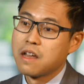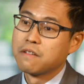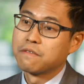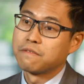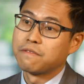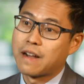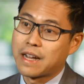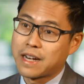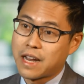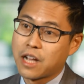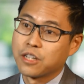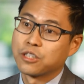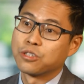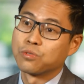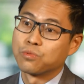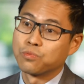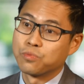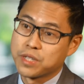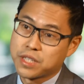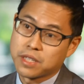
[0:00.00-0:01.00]

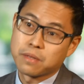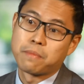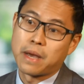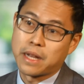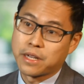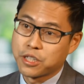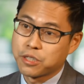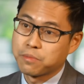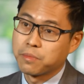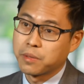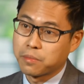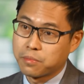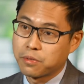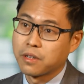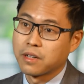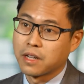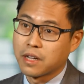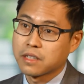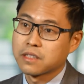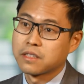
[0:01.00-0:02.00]
financial risk management
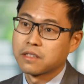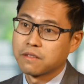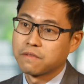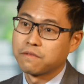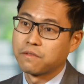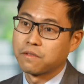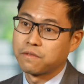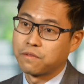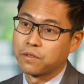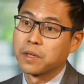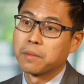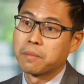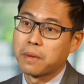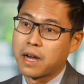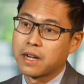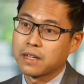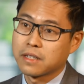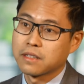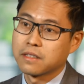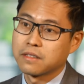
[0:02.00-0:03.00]
product for the
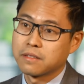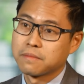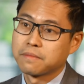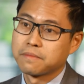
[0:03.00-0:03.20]
market.